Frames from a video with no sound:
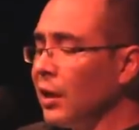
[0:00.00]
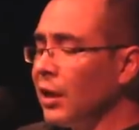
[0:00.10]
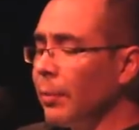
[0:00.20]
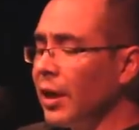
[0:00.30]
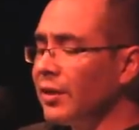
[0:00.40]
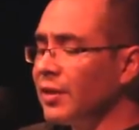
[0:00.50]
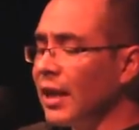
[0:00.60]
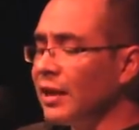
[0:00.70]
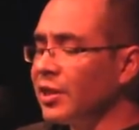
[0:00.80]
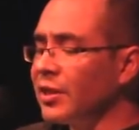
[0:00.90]
The man
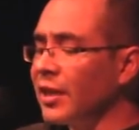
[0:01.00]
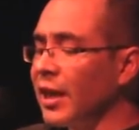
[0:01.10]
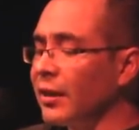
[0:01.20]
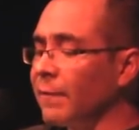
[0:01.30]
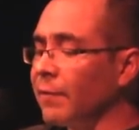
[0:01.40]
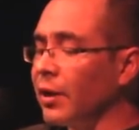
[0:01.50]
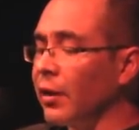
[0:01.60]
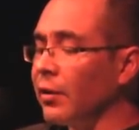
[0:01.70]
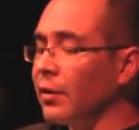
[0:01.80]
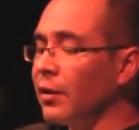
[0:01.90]
snatched his hat and
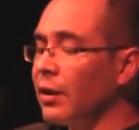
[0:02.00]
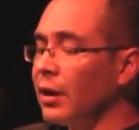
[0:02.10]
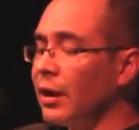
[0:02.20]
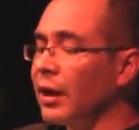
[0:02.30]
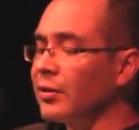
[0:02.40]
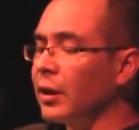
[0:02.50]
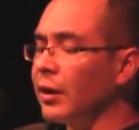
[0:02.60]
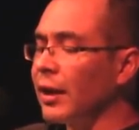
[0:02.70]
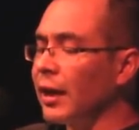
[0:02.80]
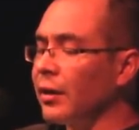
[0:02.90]
fled, hands
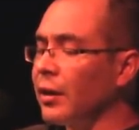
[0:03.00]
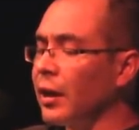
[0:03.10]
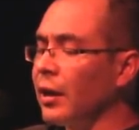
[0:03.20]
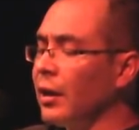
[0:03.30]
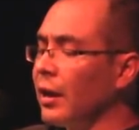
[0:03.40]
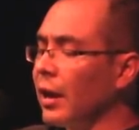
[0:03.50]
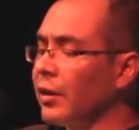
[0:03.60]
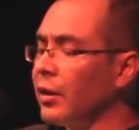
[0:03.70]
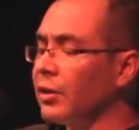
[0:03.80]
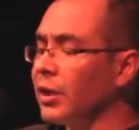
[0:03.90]
held high in a I
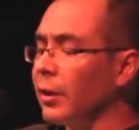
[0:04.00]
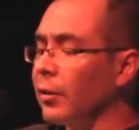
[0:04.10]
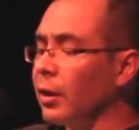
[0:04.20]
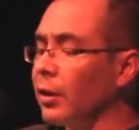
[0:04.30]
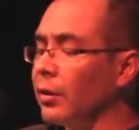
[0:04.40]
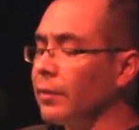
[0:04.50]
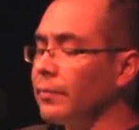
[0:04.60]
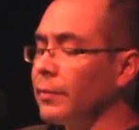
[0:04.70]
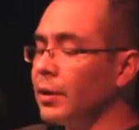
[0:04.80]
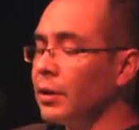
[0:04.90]
didn't see a thing.
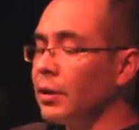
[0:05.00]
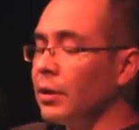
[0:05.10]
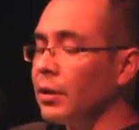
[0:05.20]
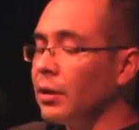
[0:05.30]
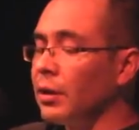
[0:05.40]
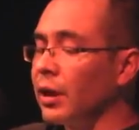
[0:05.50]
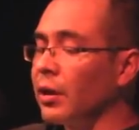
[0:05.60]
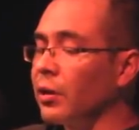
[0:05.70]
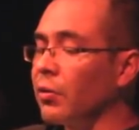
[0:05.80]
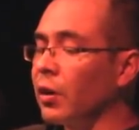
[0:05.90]
The
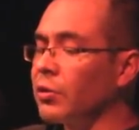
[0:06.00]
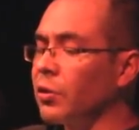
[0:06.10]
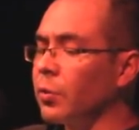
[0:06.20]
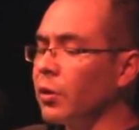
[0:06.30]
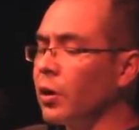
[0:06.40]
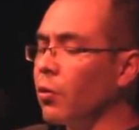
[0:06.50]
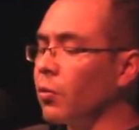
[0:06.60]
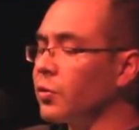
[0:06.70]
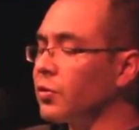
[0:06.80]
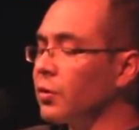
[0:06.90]
king crouched over the
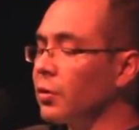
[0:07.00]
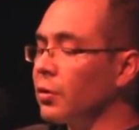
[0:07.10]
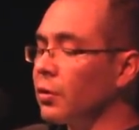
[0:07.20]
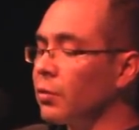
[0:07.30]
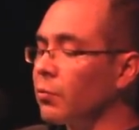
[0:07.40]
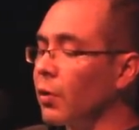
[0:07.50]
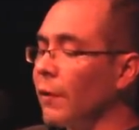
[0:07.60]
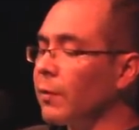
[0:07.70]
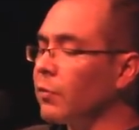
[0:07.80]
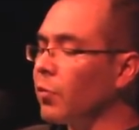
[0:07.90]
corpse,
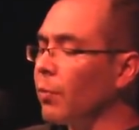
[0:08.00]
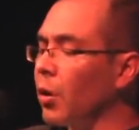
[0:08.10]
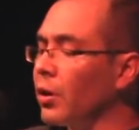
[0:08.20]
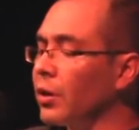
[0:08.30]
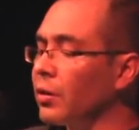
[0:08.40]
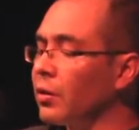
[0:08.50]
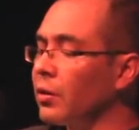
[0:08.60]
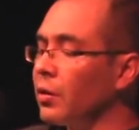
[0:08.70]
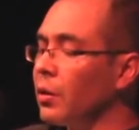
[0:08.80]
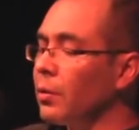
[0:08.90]
rifled through a pocket,
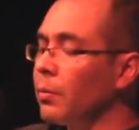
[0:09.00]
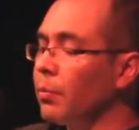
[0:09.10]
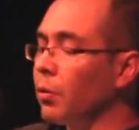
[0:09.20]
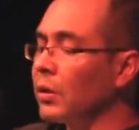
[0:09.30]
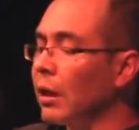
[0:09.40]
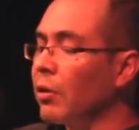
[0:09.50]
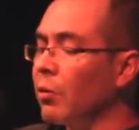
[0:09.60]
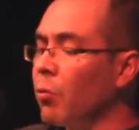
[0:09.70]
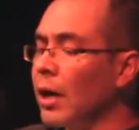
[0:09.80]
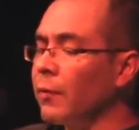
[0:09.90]
pulled out
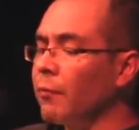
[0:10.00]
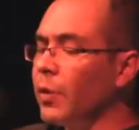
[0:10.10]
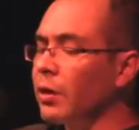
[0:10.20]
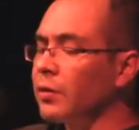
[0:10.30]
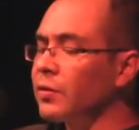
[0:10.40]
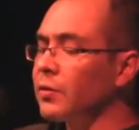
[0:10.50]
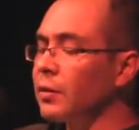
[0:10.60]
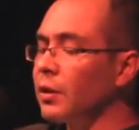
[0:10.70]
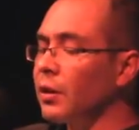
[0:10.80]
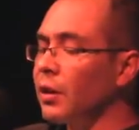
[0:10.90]
a wad of bills.
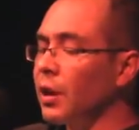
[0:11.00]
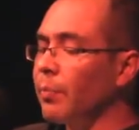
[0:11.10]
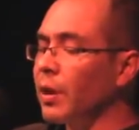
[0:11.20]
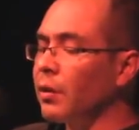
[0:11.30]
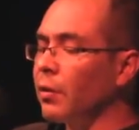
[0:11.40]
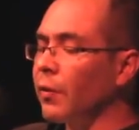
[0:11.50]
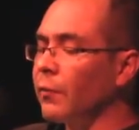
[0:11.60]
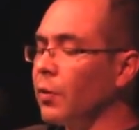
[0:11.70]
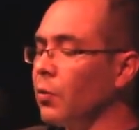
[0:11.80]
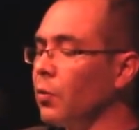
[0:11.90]
He peeled off
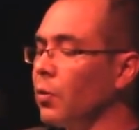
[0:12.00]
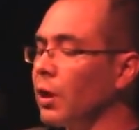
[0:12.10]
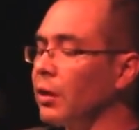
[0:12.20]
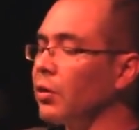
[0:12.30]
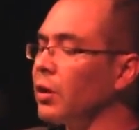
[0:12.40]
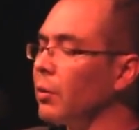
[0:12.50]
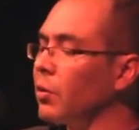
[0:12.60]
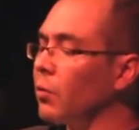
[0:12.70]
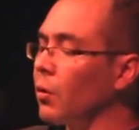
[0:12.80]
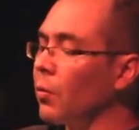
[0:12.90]
a few, handed
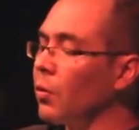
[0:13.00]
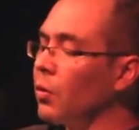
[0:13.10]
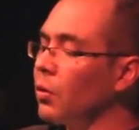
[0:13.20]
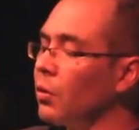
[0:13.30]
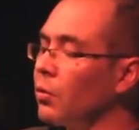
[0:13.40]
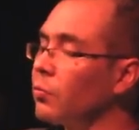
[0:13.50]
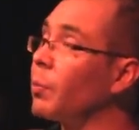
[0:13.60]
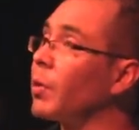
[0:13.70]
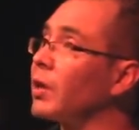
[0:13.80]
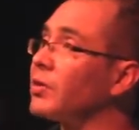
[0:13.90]
them to Lobo,
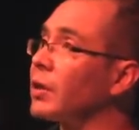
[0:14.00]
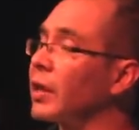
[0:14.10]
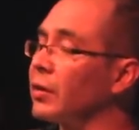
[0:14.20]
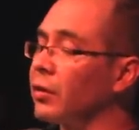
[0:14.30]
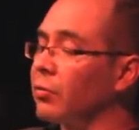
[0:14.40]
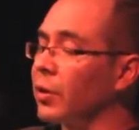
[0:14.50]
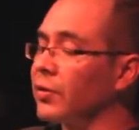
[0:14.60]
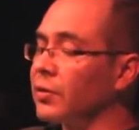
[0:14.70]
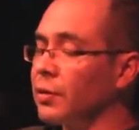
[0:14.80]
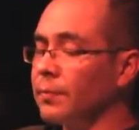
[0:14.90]
replaced the
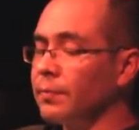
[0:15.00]
rest.